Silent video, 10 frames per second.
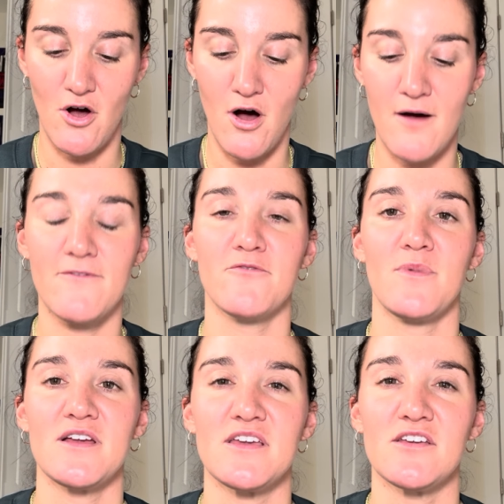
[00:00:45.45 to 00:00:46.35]
off of
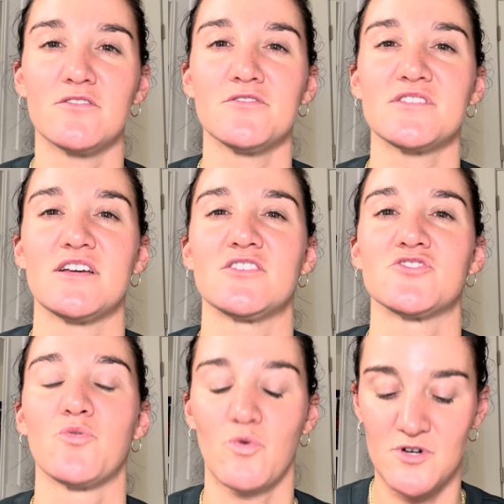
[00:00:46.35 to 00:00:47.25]
my heels and
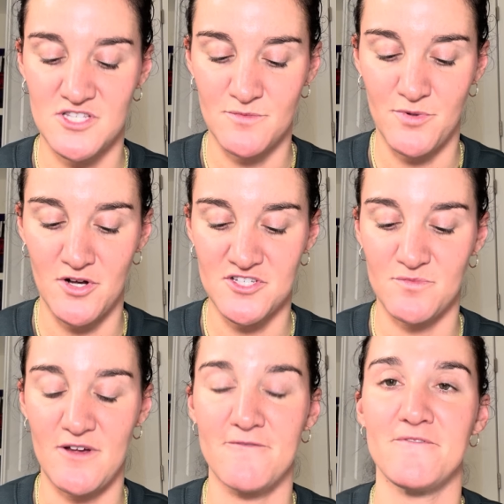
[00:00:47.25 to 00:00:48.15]
towards the balls of
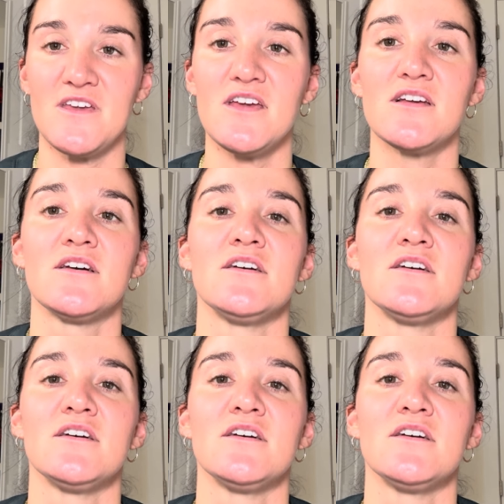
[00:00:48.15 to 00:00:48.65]
my feet,